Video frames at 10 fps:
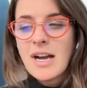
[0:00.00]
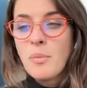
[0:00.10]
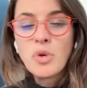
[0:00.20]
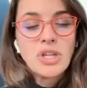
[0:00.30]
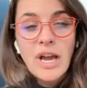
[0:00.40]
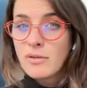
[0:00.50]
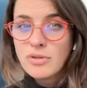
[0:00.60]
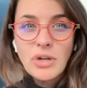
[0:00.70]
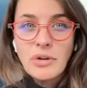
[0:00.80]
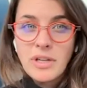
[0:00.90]
um, which I
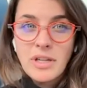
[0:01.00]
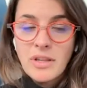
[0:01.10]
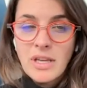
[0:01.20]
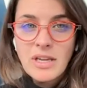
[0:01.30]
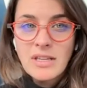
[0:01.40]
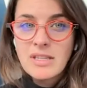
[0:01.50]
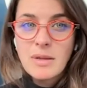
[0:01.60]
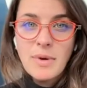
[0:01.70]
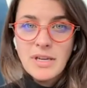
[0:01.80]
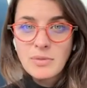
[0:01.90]
don't generally think is
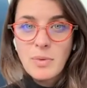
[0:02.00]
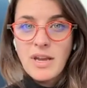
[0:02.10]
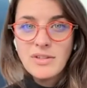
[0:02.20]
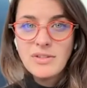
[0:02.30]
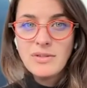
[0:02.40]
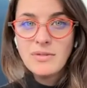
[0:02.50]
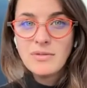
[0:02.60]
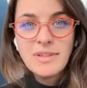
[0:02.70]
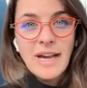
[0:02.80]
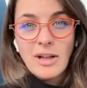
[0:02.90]
the best way
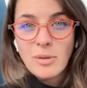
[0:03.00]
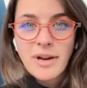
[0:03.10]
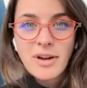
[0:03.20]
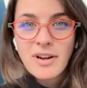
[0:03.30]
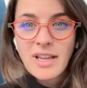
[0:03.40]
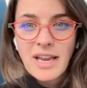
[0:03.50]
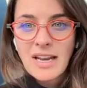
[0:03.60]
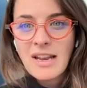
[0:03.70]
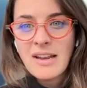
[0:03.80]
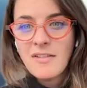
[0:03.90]
to calibrate on a
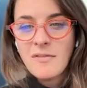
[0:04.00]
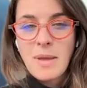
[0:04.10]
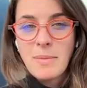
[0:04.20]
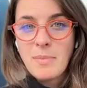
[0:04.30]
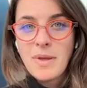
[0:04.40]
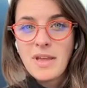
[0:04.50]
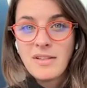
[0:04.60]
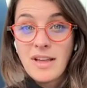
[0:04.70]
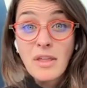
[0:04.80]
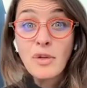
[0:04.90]
candidate of maybe
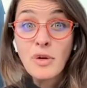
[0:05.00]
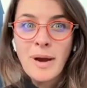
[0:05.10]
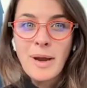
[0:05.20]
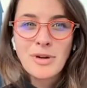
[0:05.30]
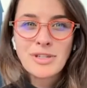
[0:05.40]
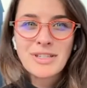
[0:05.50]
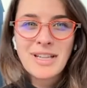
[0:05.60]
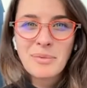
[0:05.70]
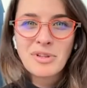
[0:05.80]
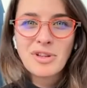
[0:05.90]
being like the right
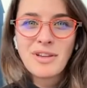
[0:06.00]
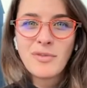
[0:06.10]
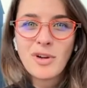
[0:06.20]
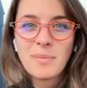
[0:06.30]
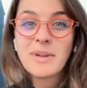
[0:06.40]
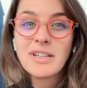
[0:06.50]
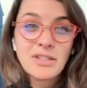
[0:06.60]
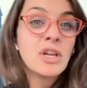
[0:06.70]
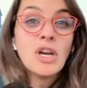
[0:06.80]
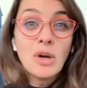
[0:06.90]
person that we're looking for
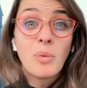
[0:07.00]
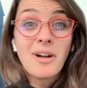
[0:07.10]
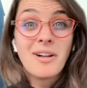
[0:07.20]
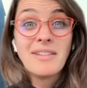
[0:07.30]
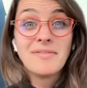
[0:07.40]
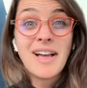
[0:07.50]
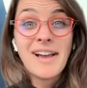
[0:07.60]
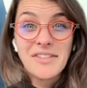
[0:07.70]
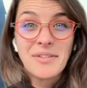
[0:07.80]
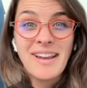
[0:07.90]
because we all have
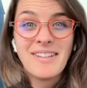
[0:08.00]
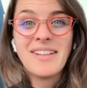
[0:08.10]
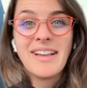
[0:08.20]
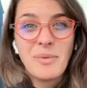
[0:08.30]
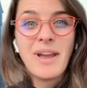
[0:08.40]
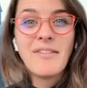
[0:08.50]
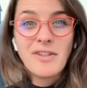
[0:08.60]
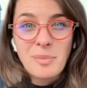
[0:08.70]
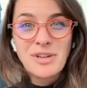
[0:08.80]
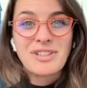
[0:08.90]
lives, right? Like we
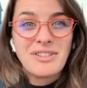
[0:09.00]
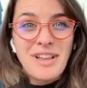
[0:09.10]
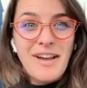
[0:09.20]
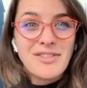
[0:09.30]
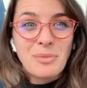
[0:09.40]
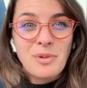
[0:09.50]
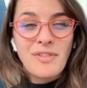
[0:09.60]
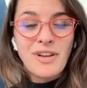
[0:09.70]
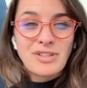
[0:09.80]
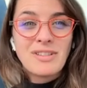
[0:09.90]
have our personal lives, our
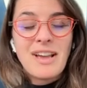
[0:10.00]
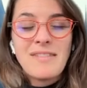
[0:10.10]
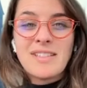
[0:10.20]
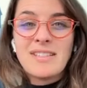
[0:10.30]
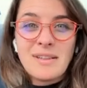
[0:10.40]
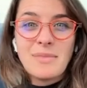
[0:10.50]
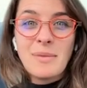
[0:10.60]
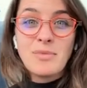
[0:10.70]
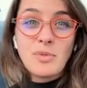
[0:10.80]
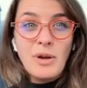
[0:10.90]
professional lives, and
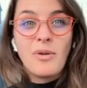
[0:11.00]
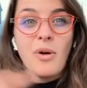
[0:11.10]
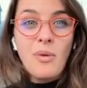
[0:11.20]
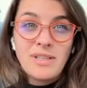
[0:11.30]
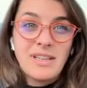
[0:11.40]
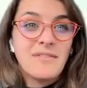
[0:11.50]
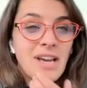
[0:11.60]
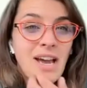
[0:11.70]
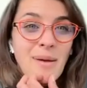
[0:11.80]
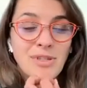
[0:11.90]
sometimes we don't always have
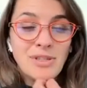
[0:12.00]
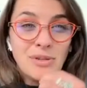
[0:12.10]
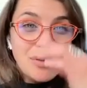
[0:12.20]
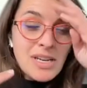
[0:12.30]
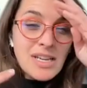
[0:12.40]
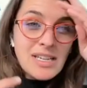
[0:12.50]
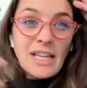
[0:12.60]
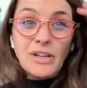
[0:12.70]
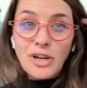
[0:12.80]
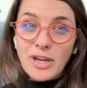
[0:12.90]
time to
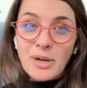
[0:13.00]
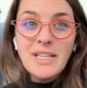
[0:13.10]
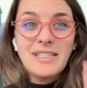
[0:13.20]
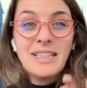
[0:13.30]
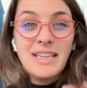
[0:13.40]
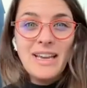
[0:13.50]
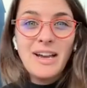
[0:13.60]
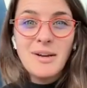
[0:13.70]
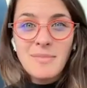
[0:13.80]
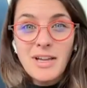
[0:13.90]
send our commits to
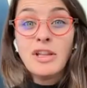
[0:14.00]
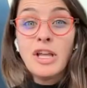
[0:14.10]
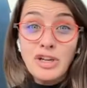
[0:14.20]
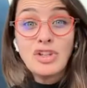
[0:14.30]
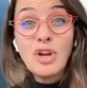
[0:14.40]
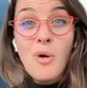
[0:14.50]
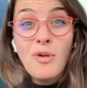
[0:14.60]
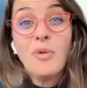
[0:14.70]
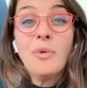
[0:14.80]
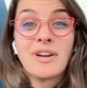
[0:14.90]
GitHub and like show
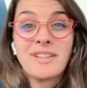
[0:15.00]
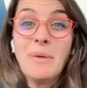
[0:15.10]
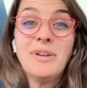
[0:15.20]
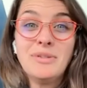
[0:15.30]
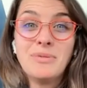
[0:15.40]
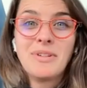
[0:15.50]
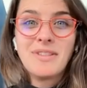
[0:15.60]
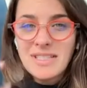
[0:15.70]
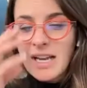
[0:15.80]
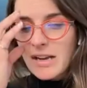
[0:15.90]
all the work that we do on
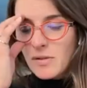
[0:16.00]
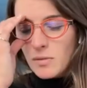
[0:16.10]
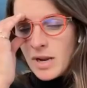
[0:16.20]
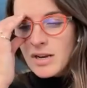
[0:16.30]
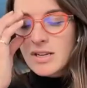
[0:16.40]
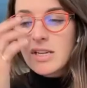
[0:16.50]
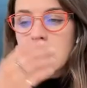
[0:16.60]
the side, right?